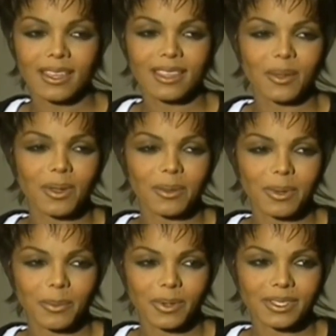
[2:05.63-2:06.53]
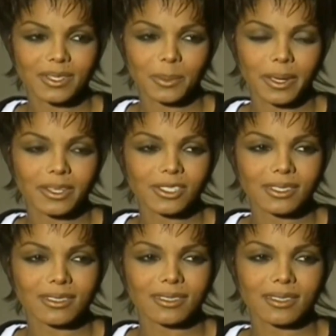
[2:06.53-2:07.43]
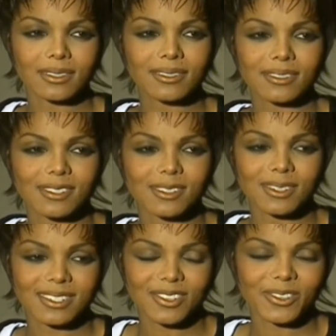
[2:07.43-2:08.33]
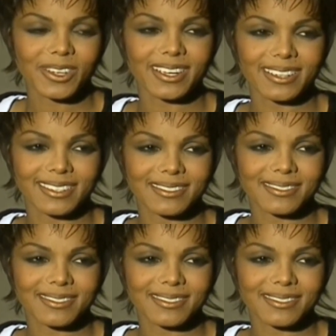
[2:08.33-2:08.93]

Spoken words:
they wanted my participation. So I said, okay.